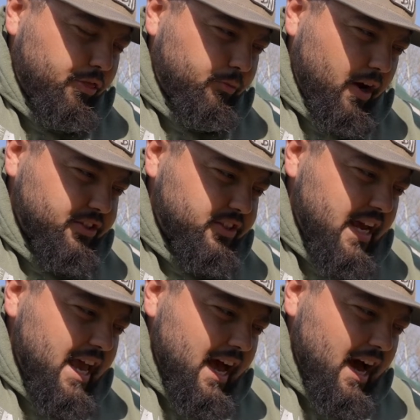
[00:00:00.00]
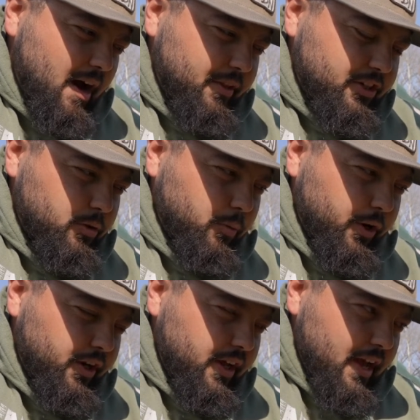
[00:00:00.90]
thrust um, that you
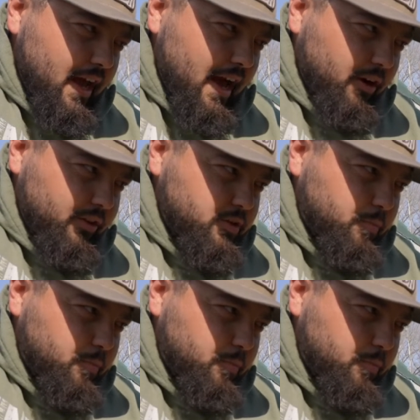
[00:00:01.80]
would out of this